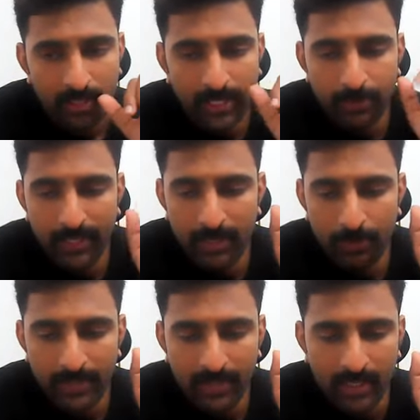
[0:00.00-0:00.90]
Let me
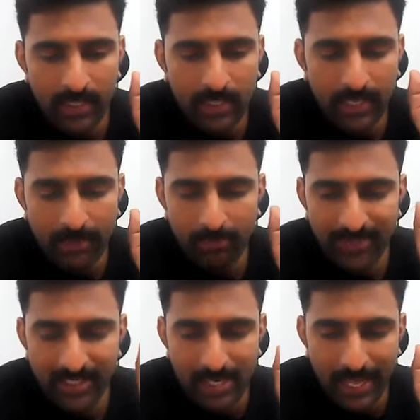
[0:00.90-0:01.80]
repeat third time,
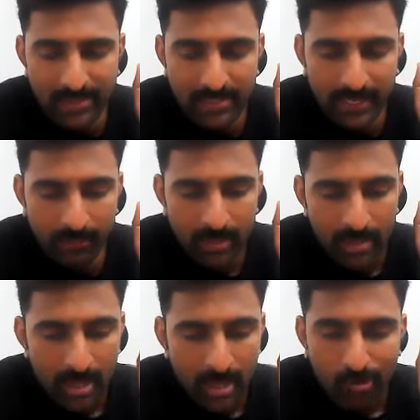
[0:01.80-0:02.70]
which is last time.
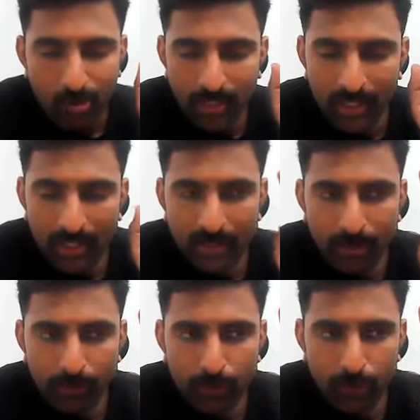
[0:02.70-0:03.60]
What are
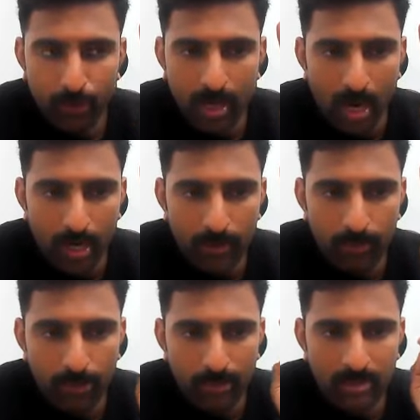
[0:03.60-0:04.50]
the four
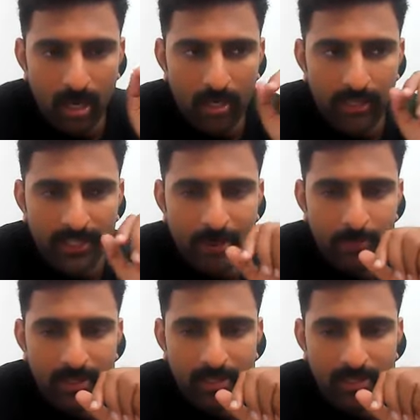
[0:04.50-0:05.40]
hormones or
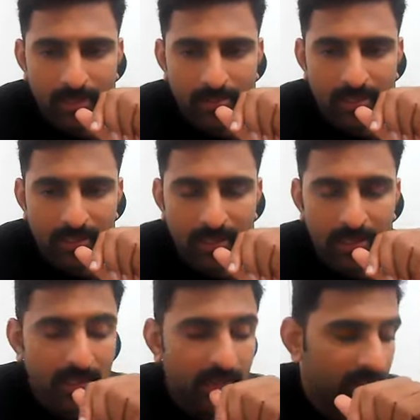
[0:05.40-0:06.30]
chemicals that
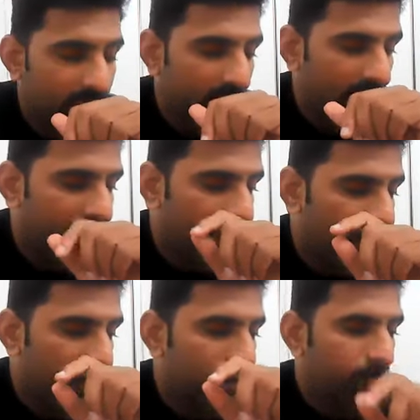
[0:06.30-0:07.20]
are releasing in
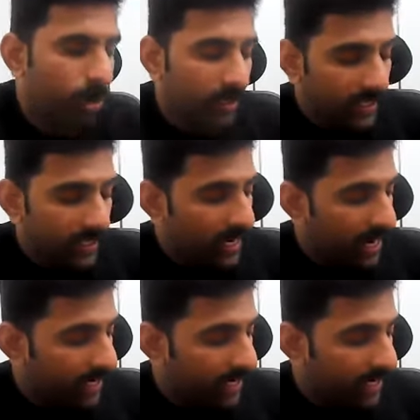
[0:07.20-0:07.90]
our body